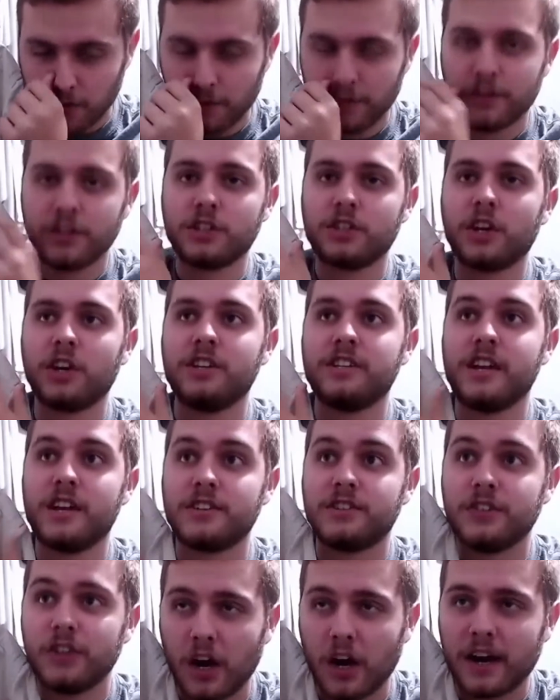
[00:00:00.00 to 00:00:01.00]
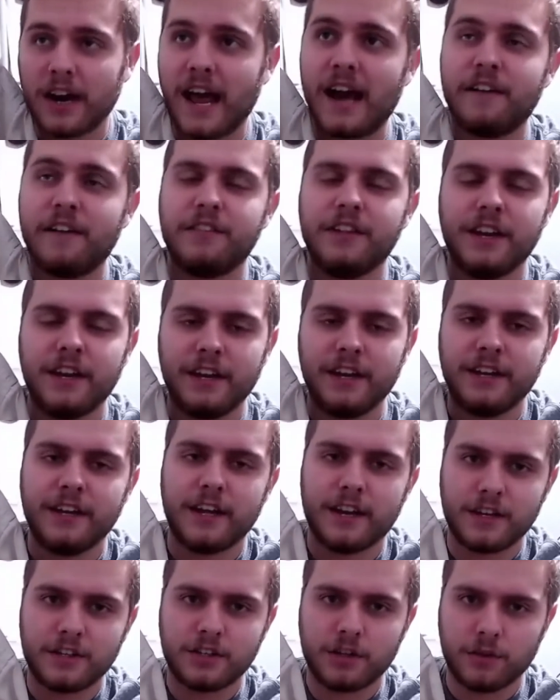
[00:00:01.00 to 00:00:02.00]
this shirt does not have that
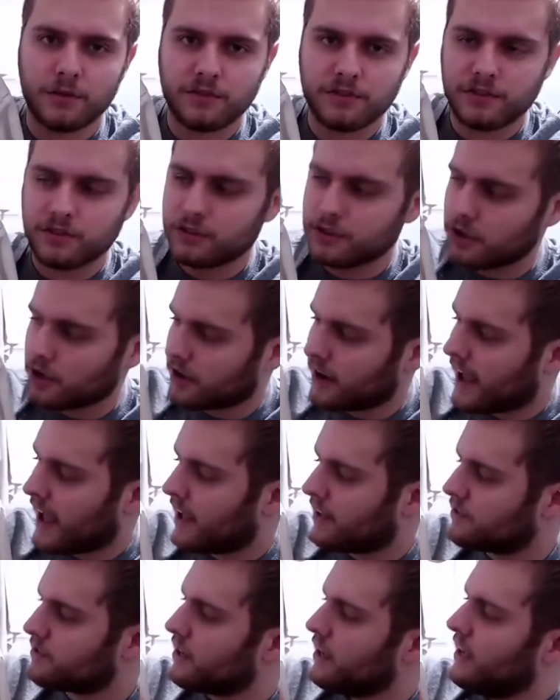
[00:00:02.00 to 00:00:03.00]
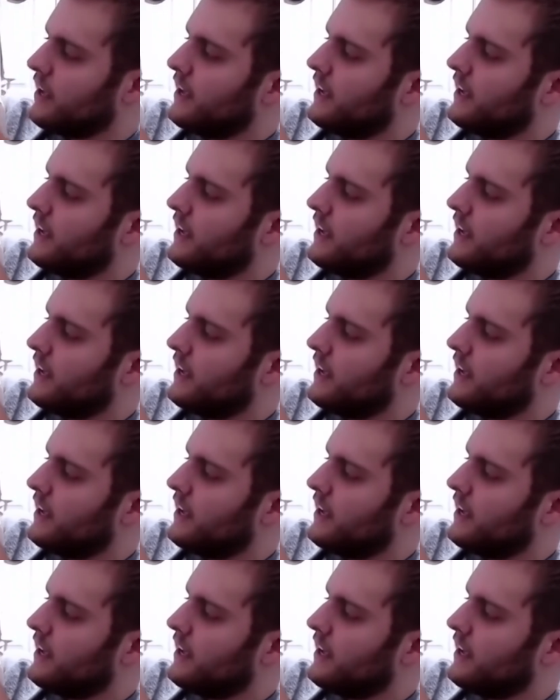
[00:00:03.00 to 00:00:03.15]
Indiana Jones's shirt has